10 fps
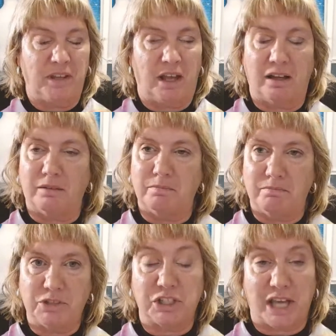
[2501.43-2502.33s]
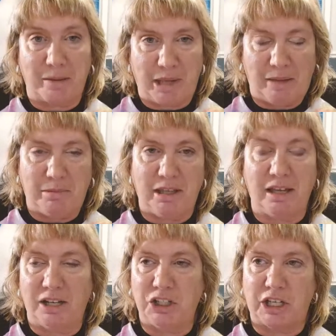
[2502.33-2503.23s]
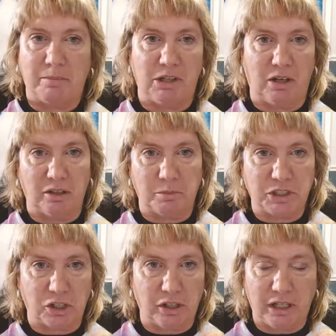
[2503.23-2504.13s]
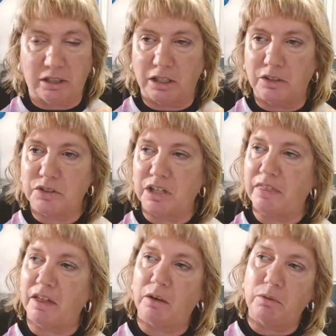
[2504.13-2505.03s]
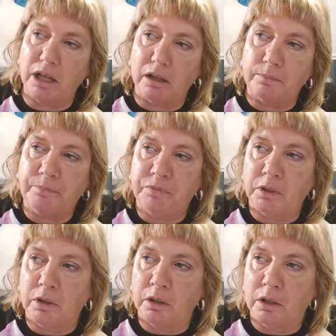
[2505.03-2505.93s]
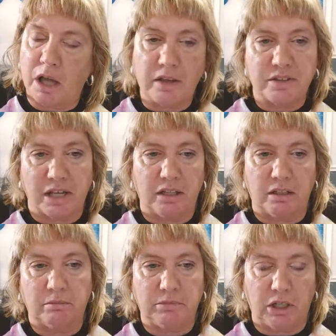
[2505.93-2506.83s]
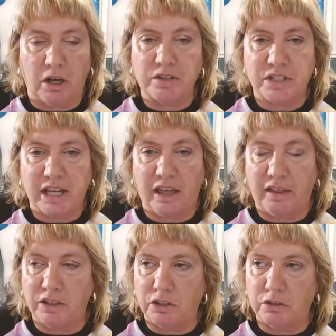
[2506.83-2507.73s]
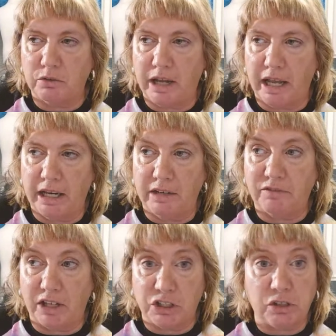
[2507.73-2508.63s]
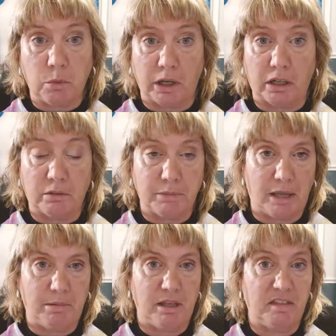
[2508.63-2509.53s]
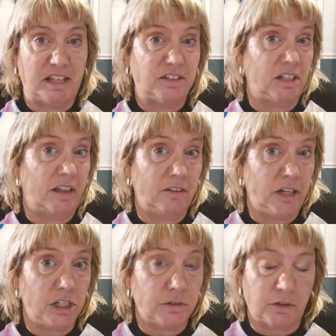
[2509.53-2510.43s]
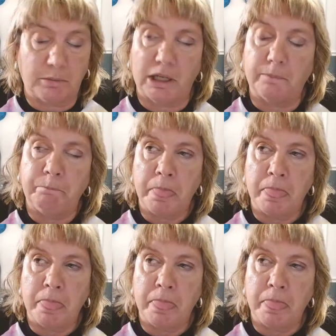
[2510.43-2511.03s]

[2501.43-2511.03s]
um, just had a baby, and she gave me all her maternity clothes. And I thought, well, I'll sell them. You know, I'll see how they do. And if they do well, maybe that's another niche for me.